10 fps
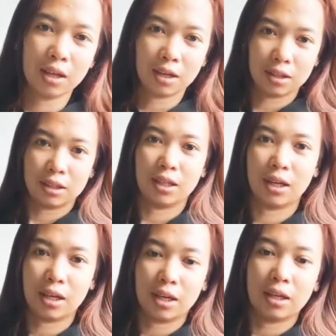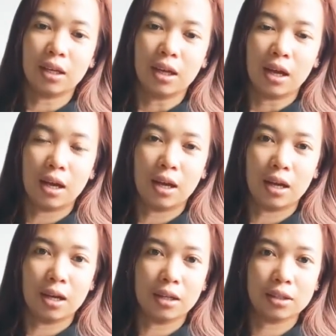Okay,
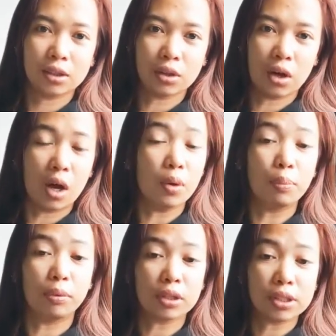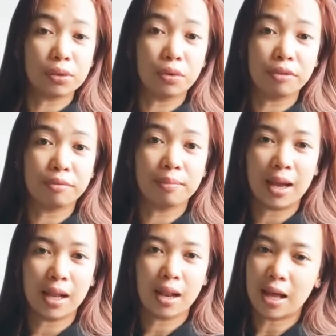so I will proceed with
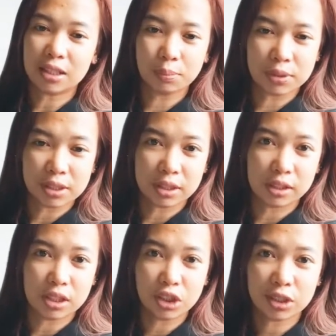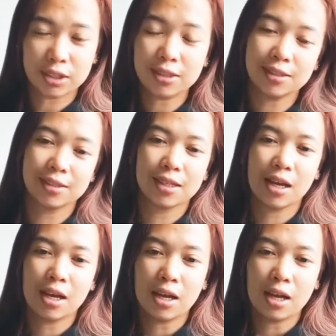my last presentation.
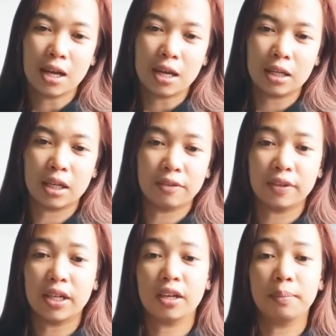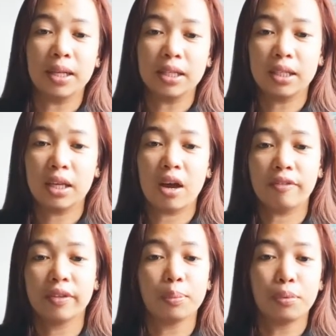The vulnerability
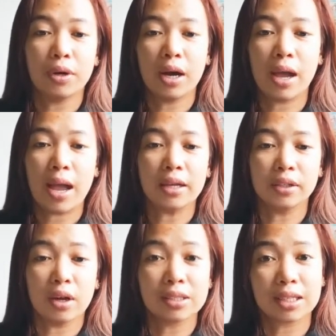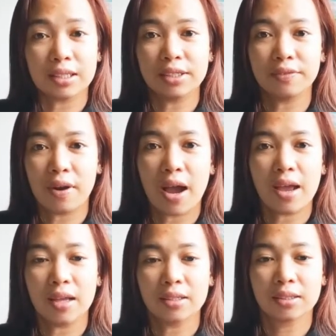of the poor and those classified
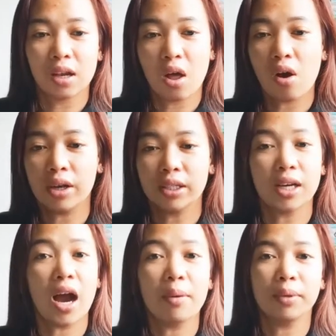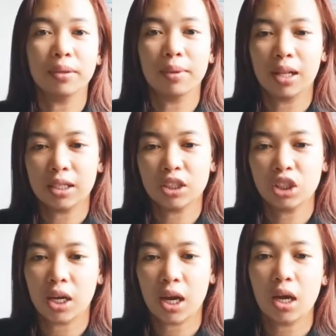as low income in
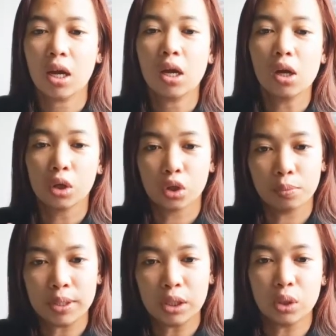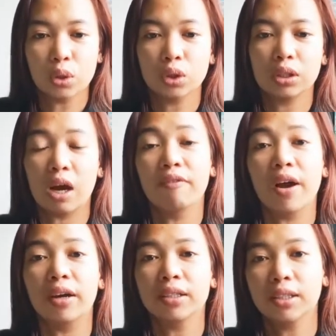Malaysia could be due to a
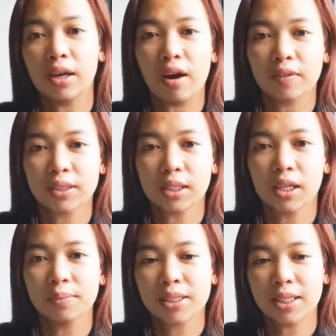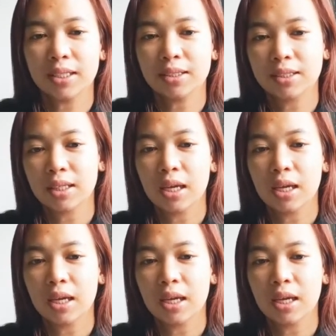variety of circumstances,